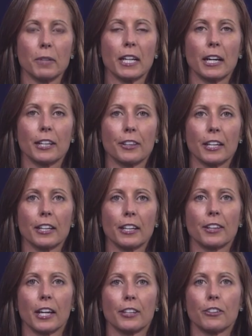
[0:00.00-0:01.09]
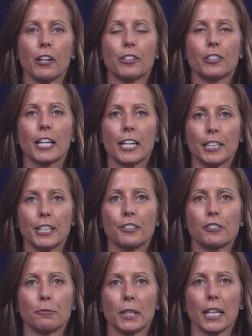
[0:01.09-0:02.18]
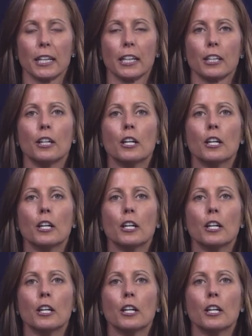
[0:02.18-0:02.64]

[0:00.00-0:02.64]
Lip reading: And I think that the 10 years of planning,